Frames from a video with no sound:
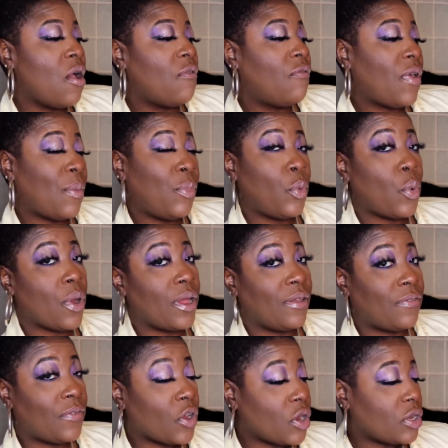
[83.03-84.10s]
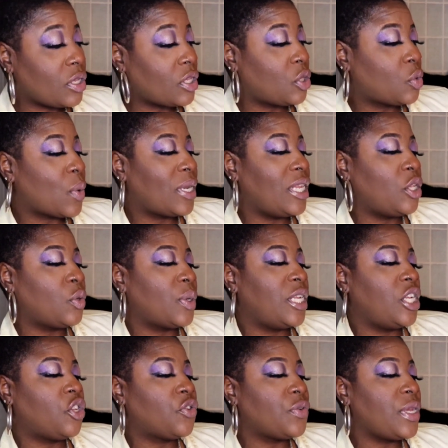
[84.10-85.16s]
February 1st,
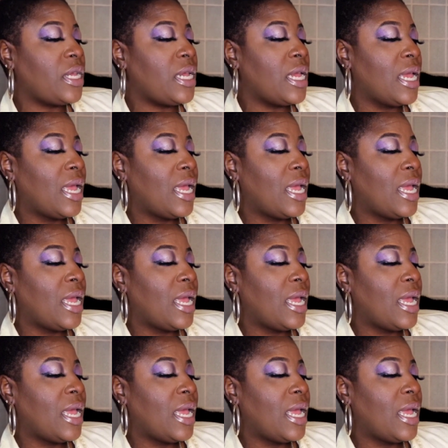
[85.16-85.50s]
2023